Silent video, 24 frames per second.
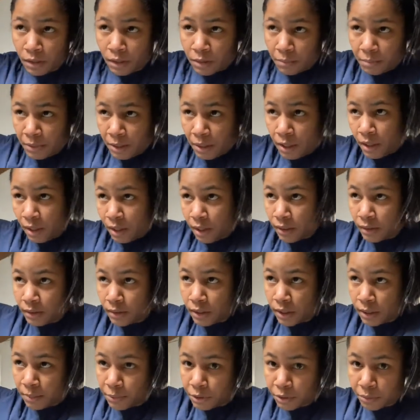But yeah, I
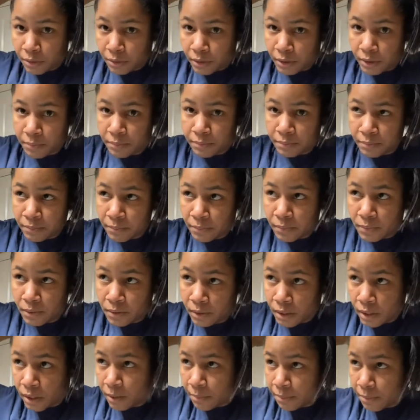stopped doing it.
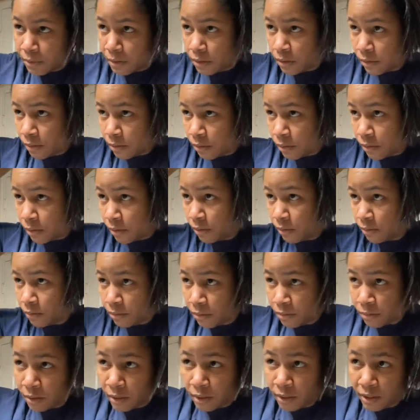Stopped
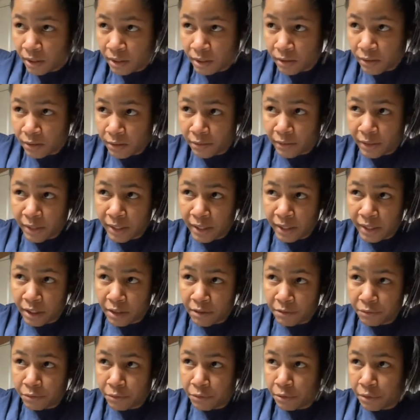the love I had
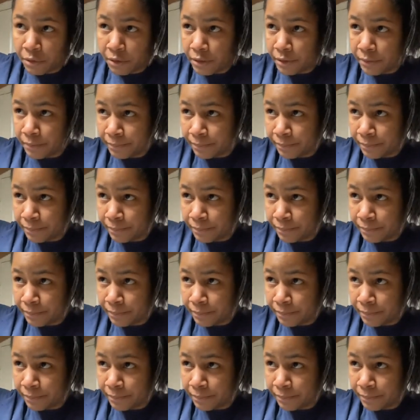for it.